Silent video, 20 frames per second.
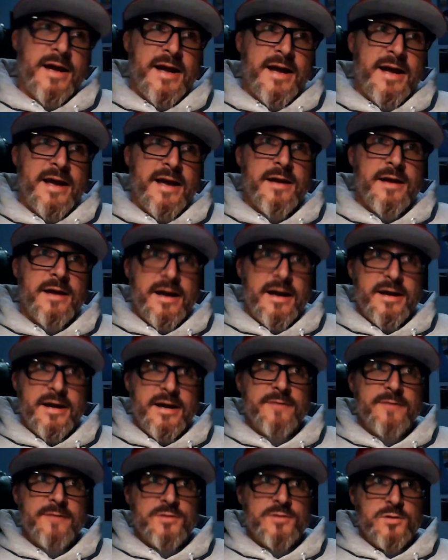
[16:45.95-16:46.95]

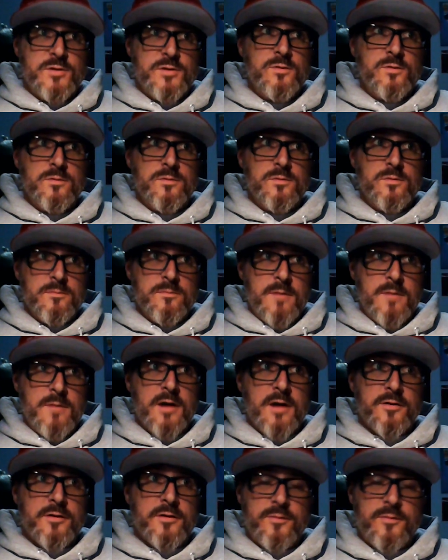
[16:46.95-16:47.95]
I have two
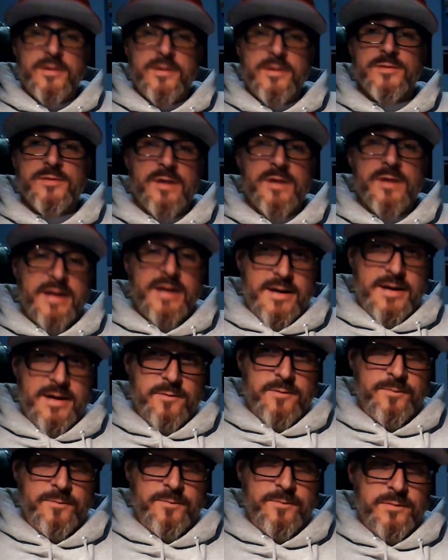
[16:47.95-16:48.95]
Mark IIIs
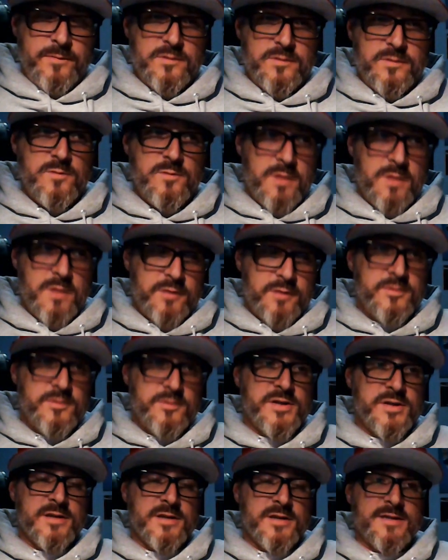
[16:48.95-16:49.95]
right now, two
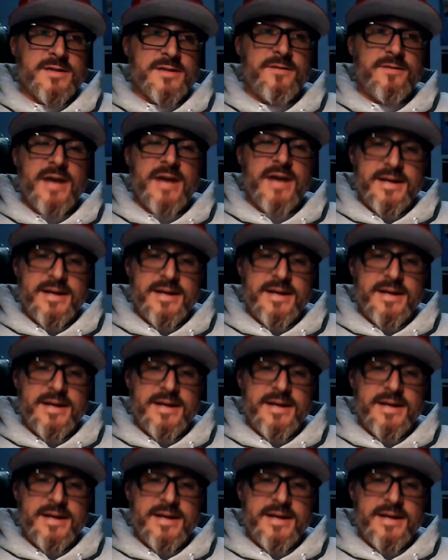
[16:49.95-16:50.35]
Mark III Jettas.